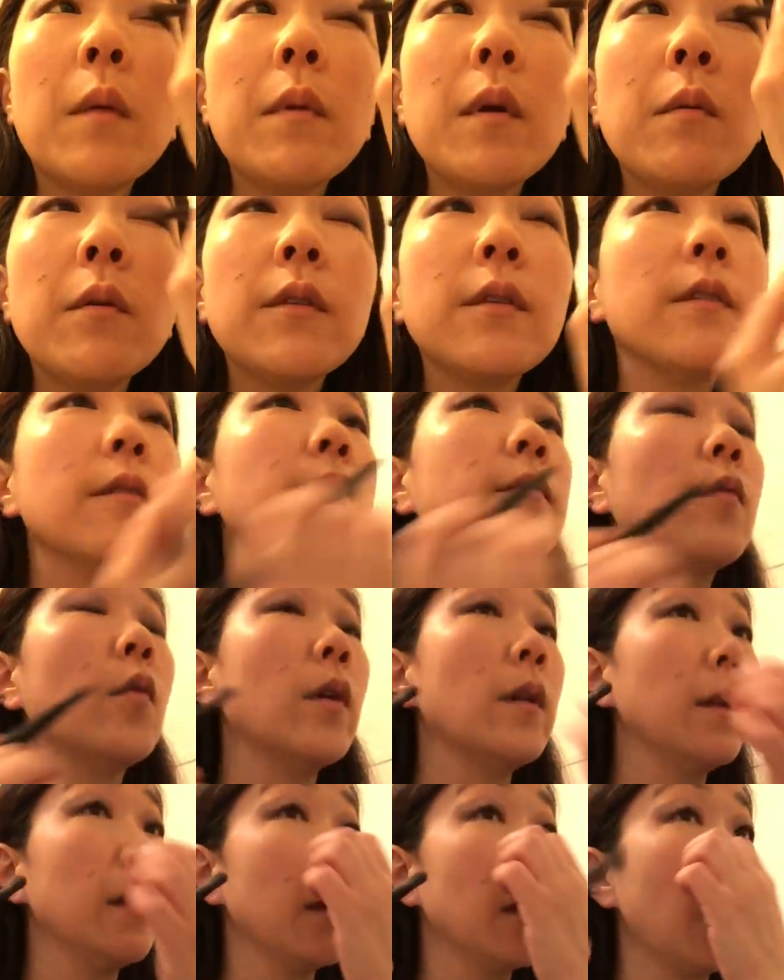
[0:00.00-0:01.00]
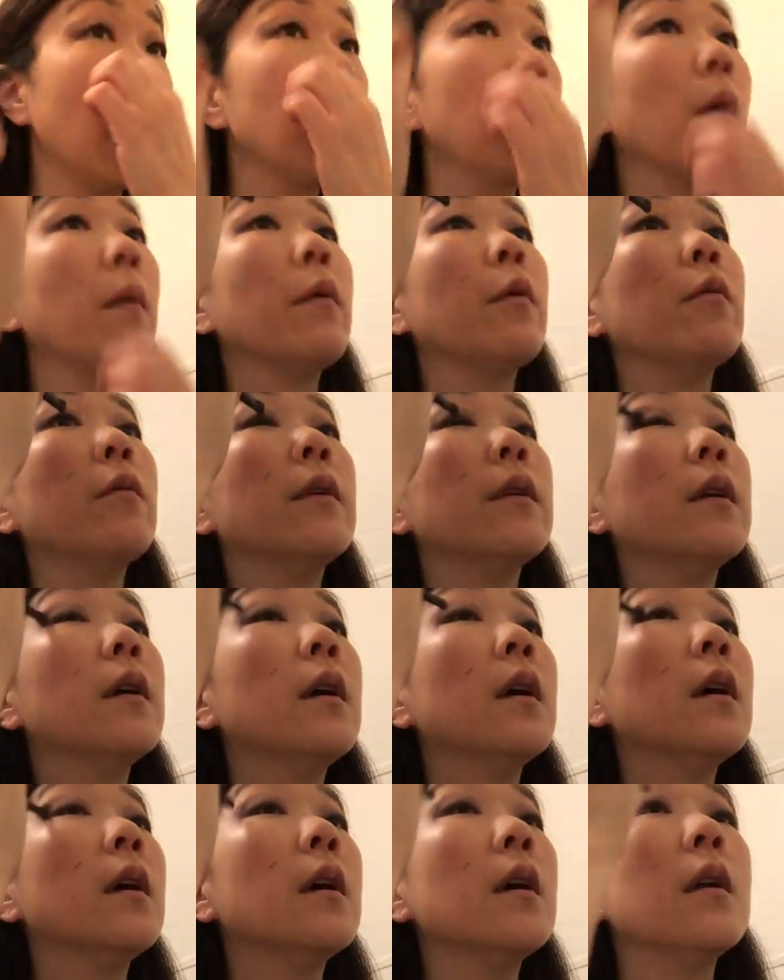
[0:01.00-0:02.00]
probably with the foiling, I probably would
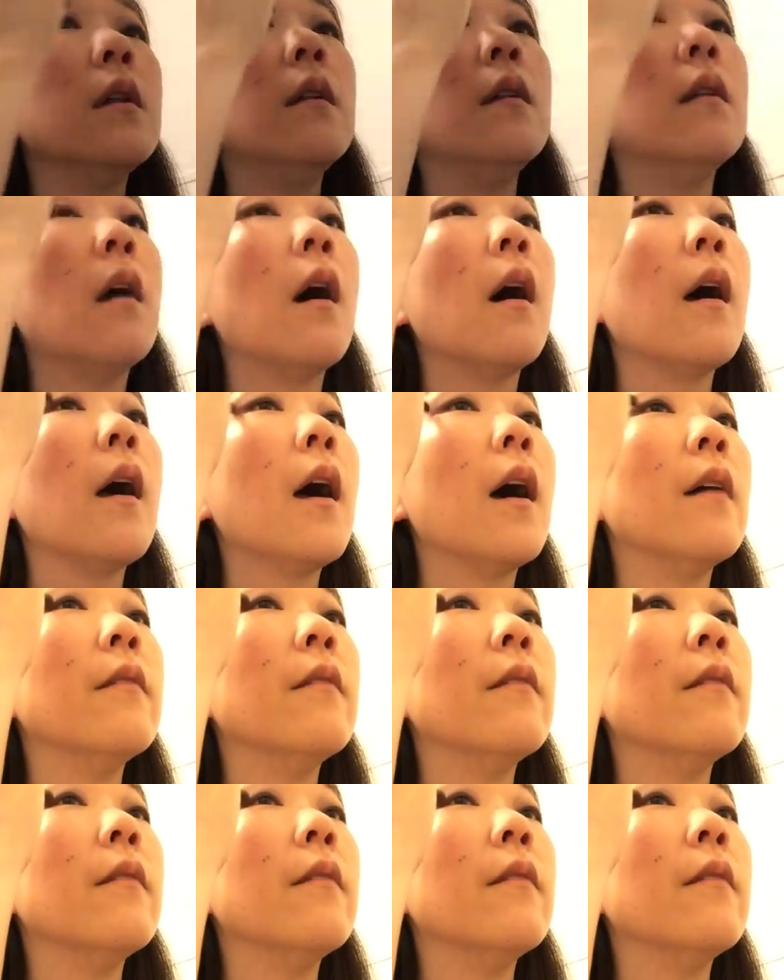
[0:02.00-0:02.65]
not